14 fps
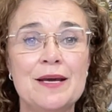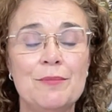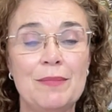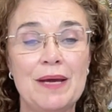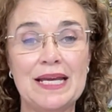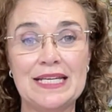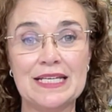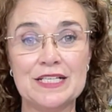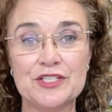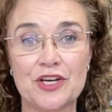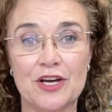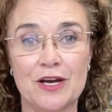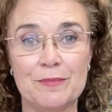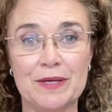making
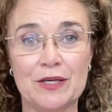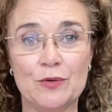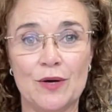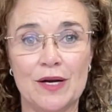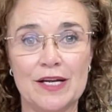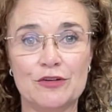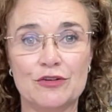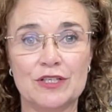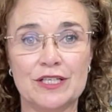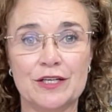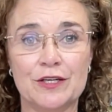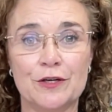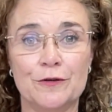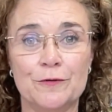timing quite
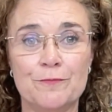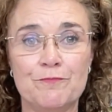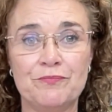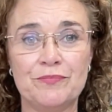critical.